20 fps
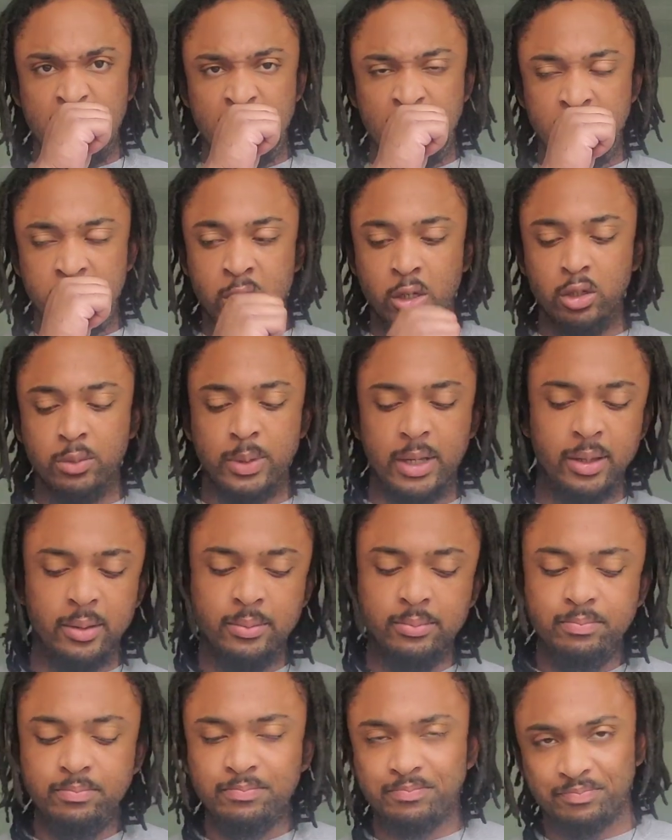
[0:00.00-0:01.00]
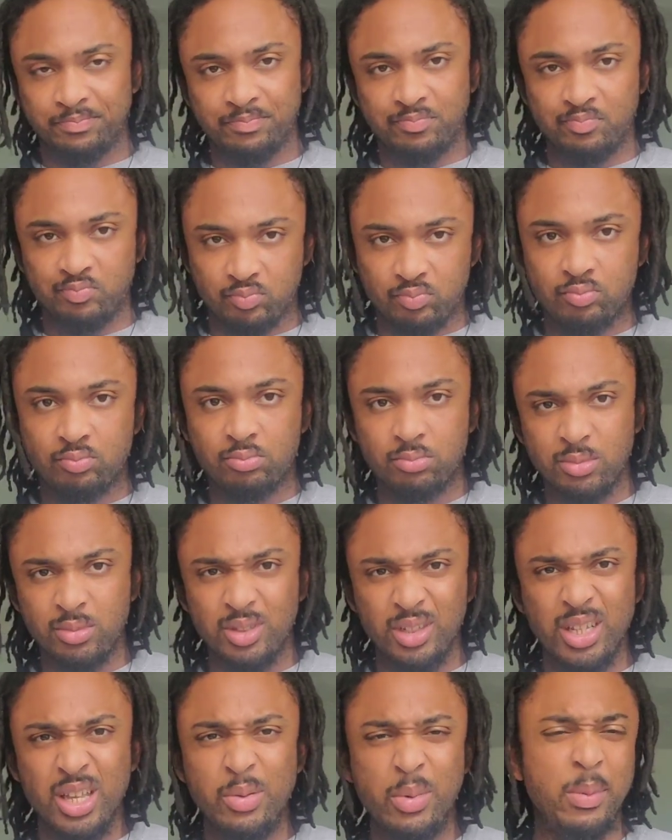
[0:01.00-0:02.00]
Excuse me.
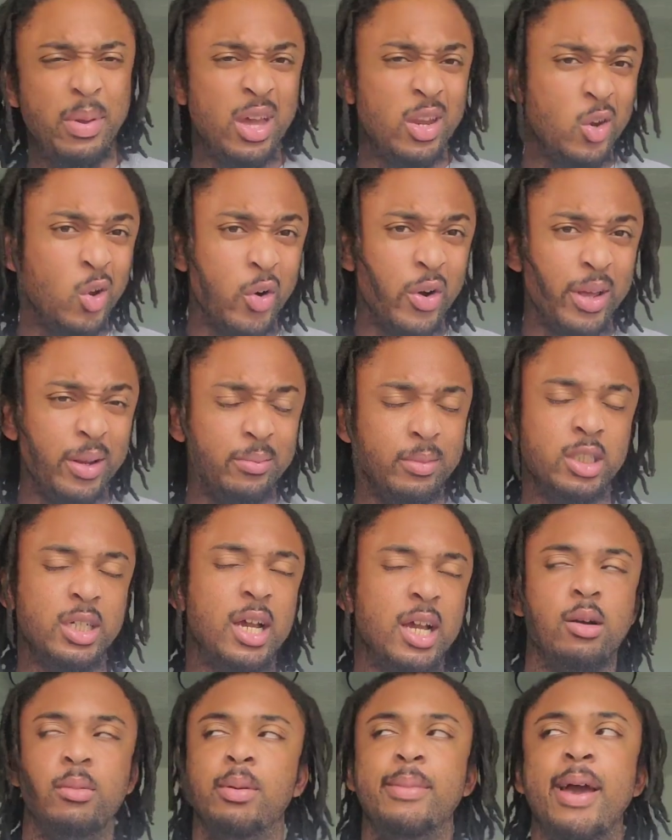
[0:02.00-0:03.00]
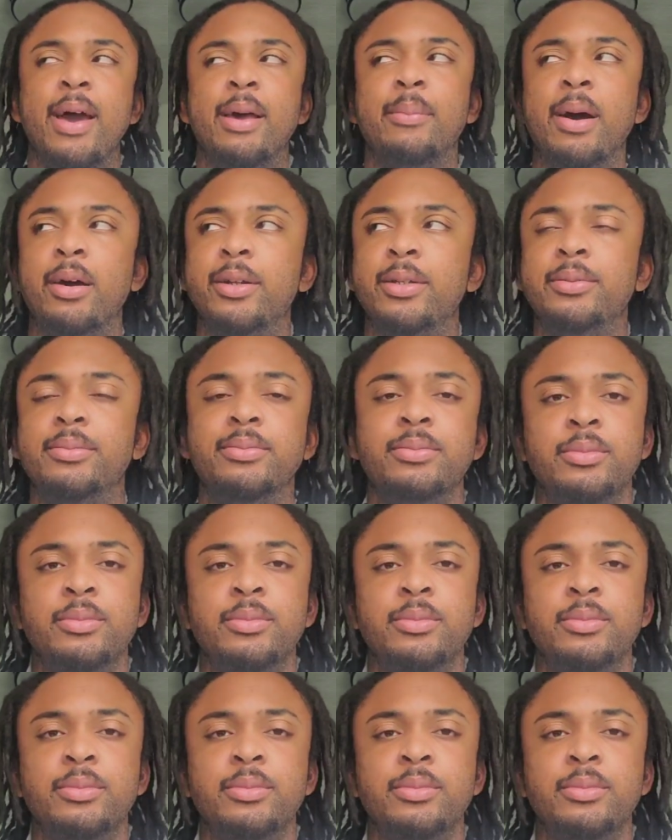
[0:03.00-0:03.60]
You may be annoyed, but you're not going to be mad about it.